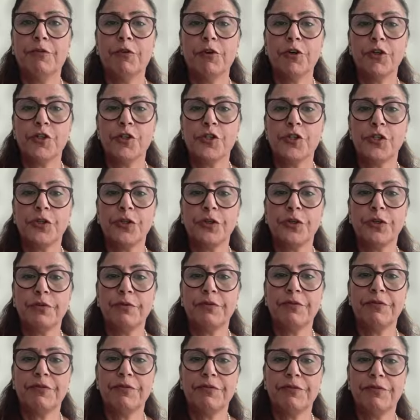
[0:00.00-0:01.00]

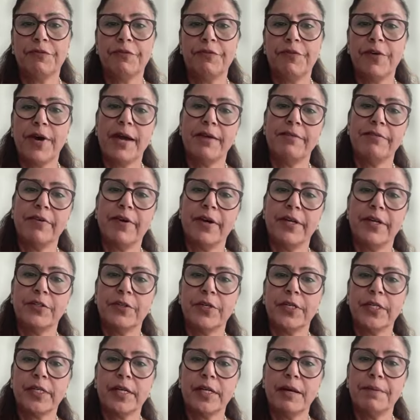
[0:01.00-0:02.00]
Fortune
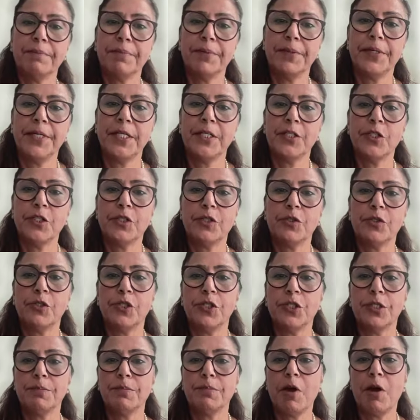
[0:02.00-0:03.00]
500 companies to
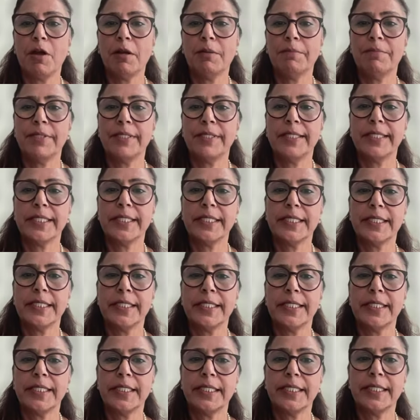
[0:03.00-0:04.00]
small
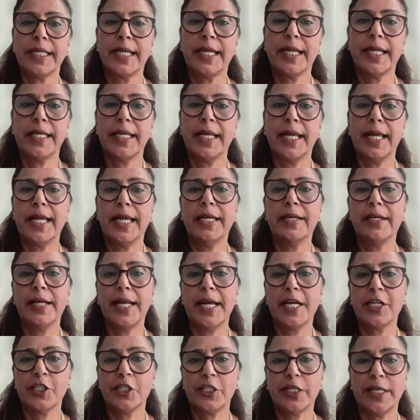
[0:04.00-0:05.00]
businesses and
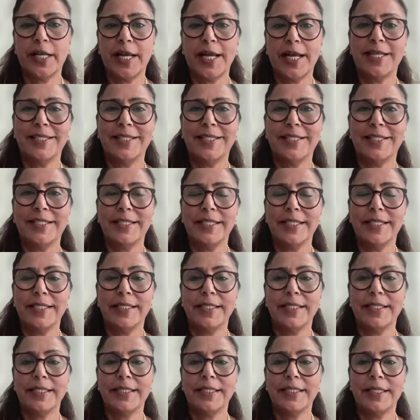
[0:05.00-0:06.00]
international
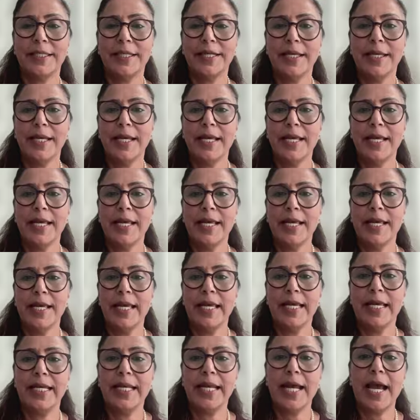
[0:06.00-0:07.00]
entities,
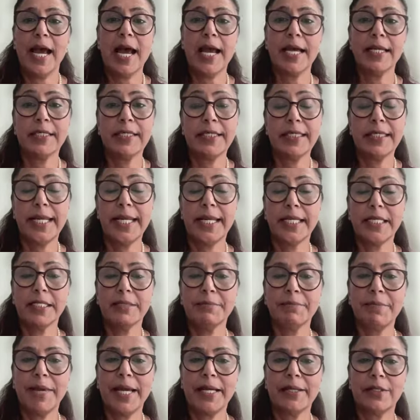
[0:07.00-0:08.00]
in
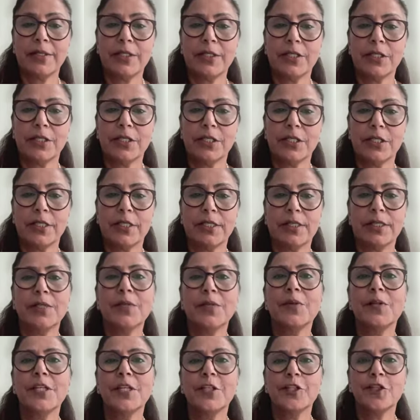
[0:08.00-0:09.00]
high-stakes matters,
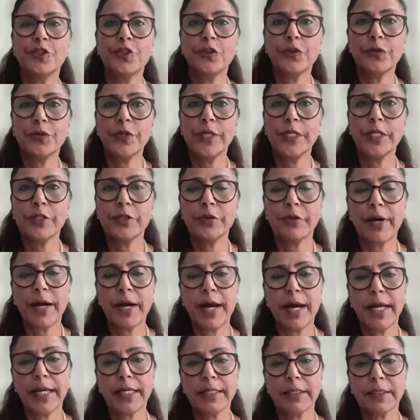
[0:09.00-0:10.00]
including jury
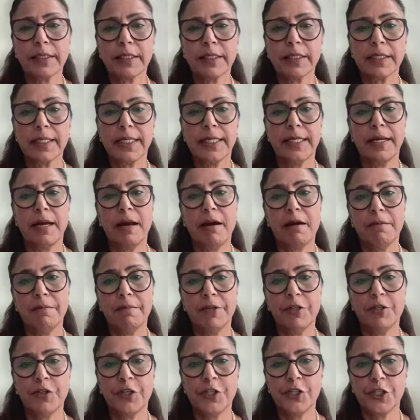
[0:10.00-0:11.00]
trials and
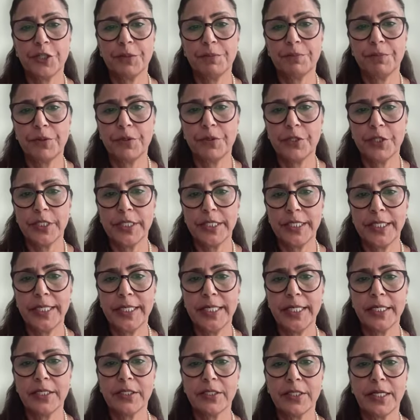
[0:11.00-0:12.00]
arbitration
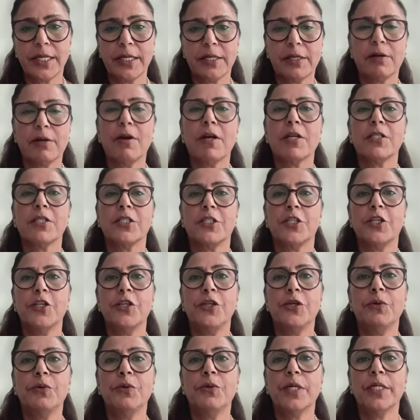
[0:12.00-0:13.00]
proceedings across the
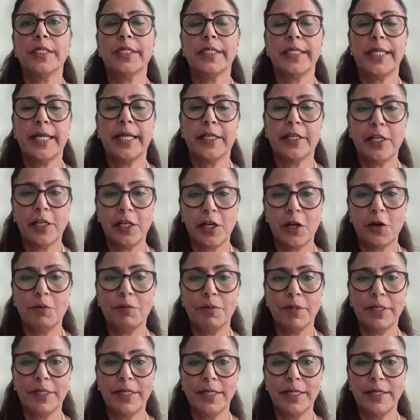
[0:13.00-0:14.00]
US and
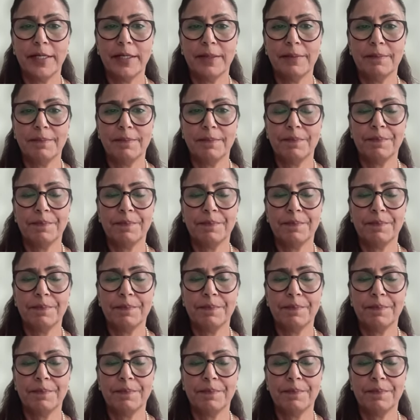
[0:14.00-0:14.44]
globally.